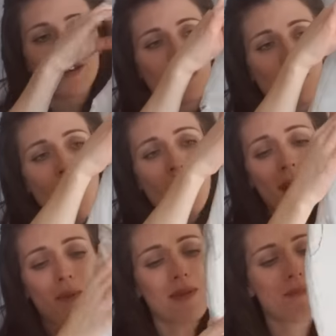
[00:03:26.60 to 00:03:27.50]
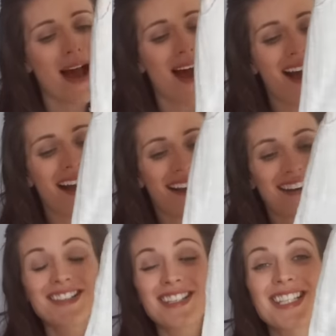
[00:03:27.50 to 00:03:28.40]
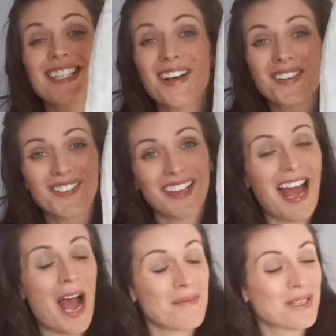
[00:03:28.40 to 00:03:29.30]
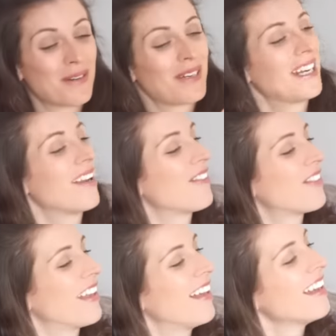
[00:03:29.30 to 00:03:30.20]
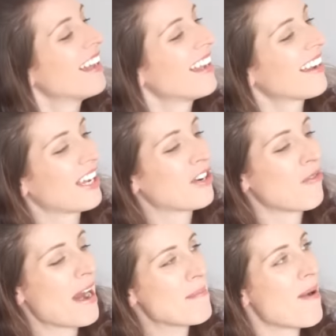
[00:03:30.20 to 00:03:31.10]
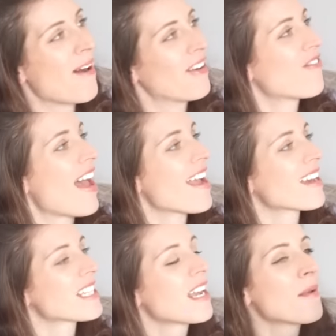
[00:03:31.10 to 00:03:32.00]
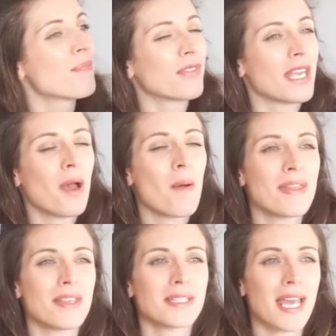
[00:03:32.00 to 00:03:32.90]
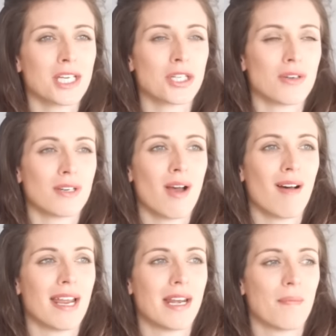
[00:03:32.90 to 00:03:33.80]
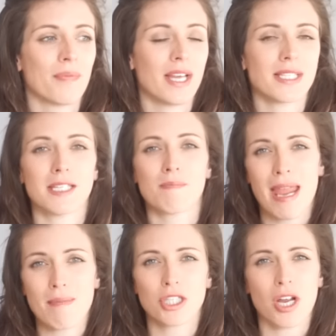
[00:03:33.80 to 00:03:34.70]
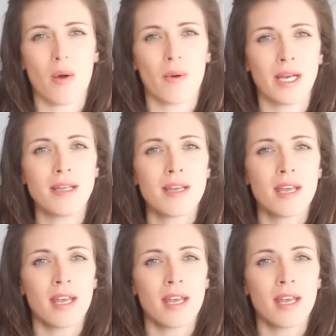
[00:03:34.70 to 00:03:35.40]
a little pocket on the back. And I just love, like, absolutely love the like grey marl effect. They come in the section online that says baby shower,